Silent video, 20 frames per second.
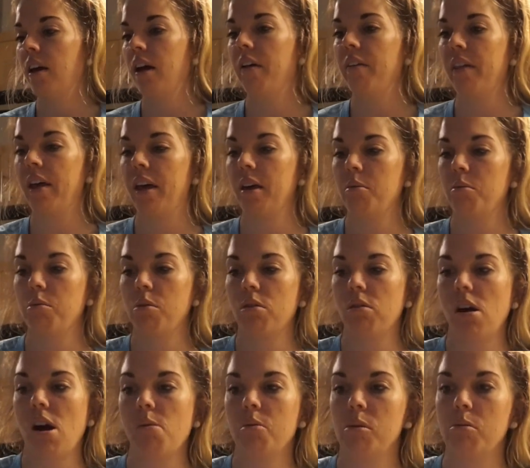And then
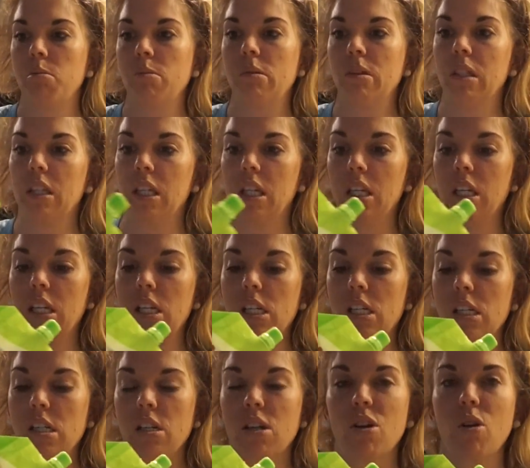
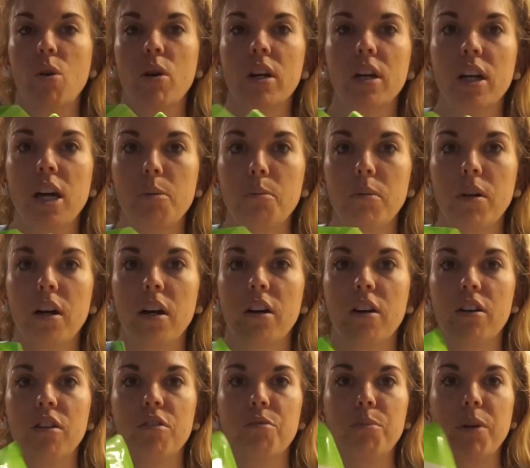probably quarter cup
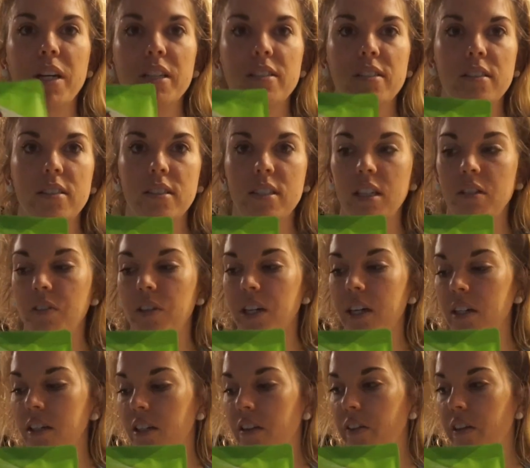of my
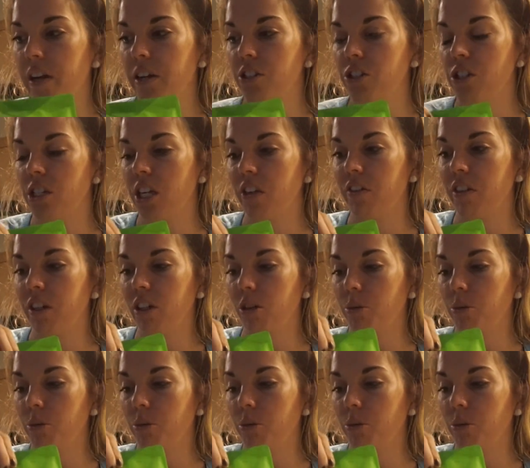stevia in there just to give it a